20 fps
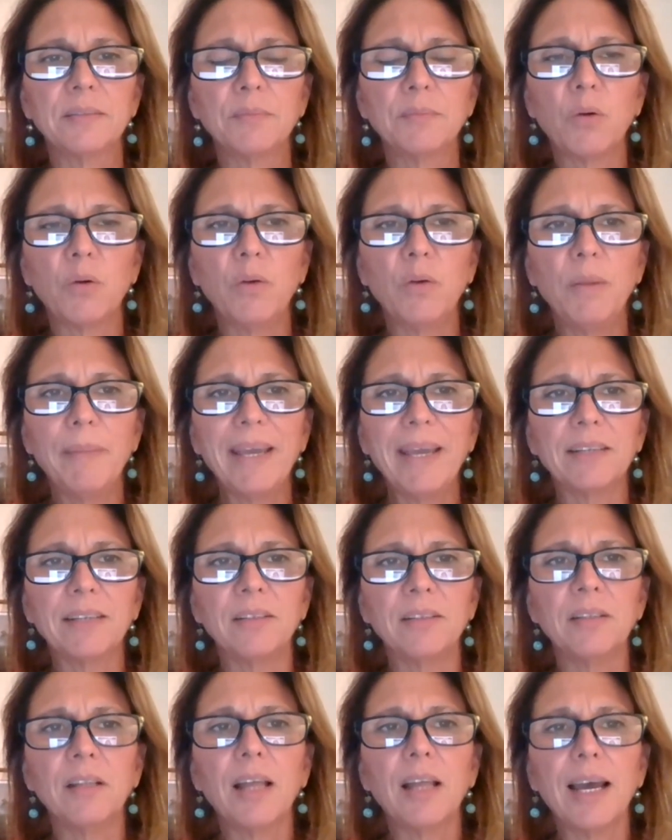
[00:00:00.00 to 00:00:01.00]
but we make a
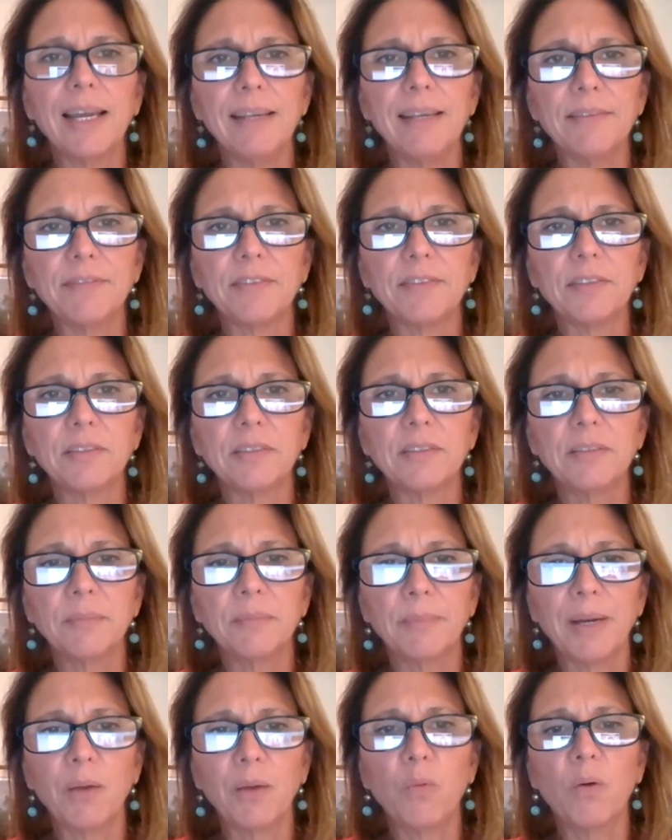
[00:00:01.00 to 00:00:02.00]
life
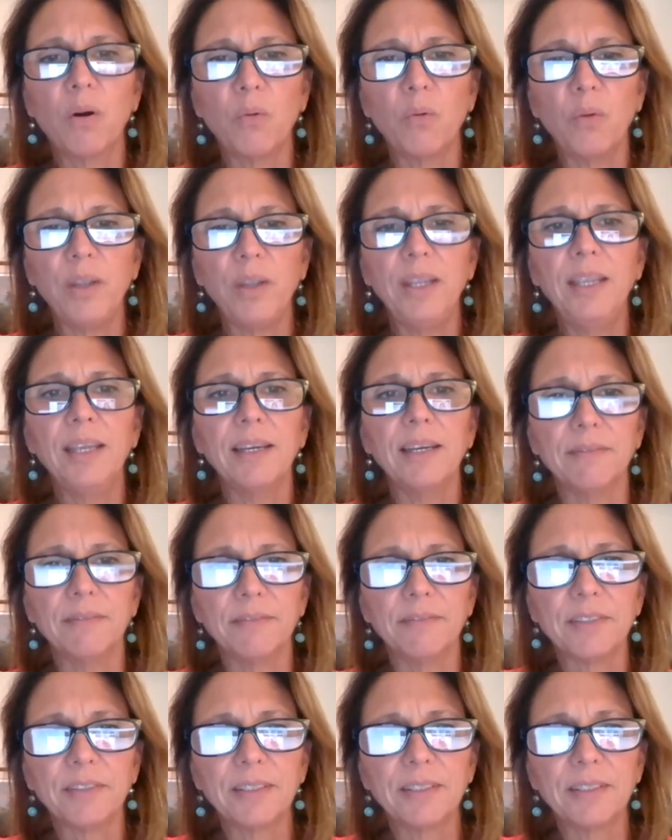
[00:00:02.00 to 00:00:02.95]
by what we give.